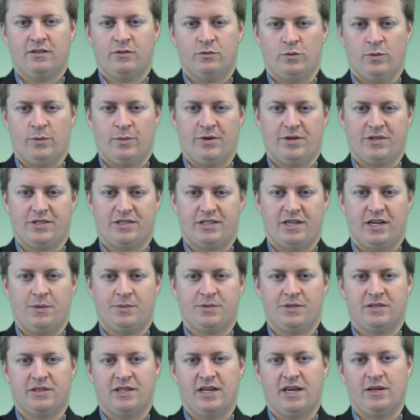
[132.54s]
Remember to stay up
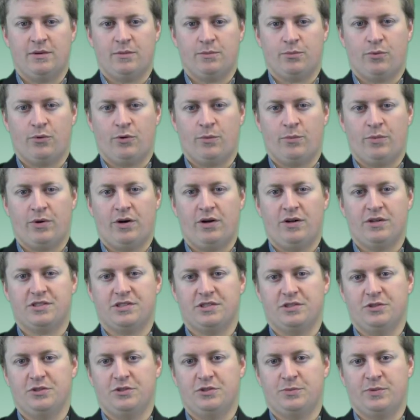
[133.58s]
to date on important policy
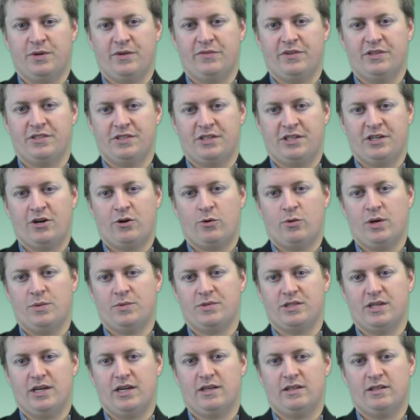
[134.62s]
news by visiting our
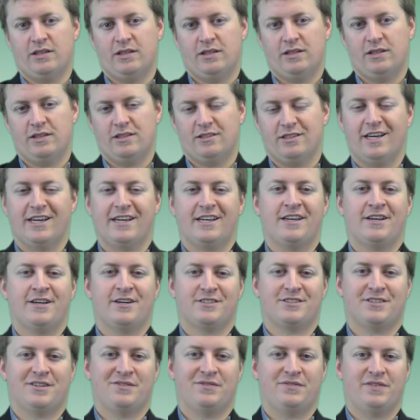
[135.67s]
website, liking
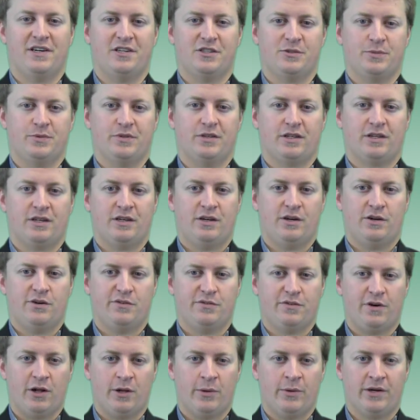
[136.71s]
us on Facebook,
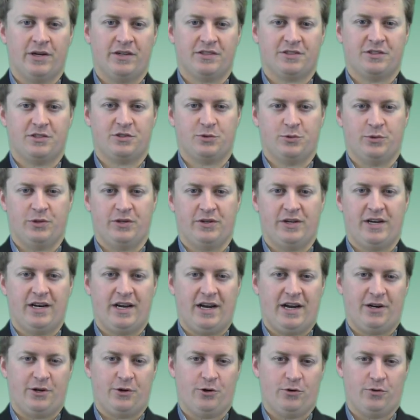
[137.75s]
following us on Twitter at
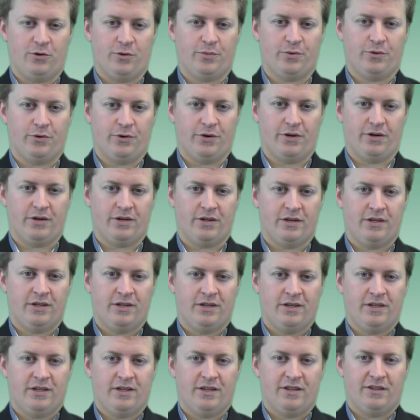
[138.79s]
Idaho Reporter.
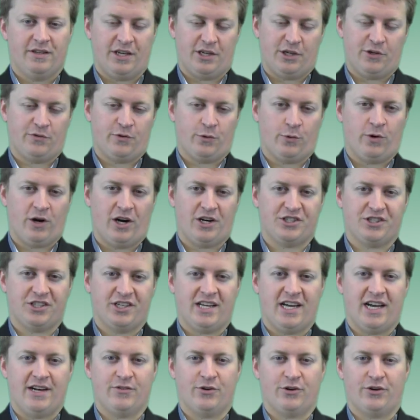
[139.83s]
Thank you for watching
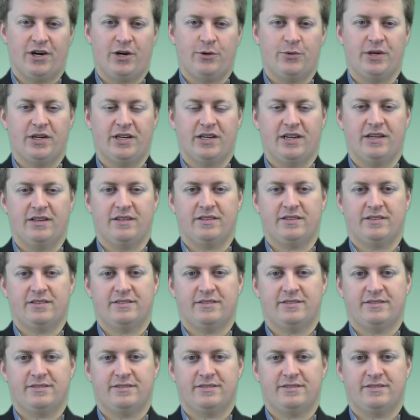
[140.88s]
and have a great weekend.